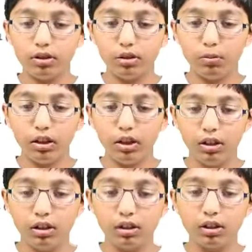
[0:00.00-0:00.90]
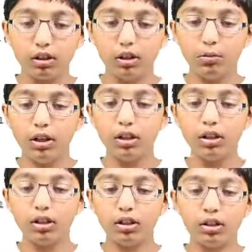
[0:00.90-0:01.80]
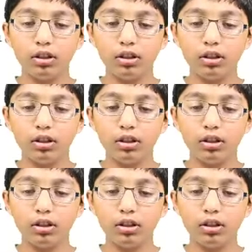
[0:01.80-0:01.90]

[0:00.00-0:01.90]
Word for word: comma, command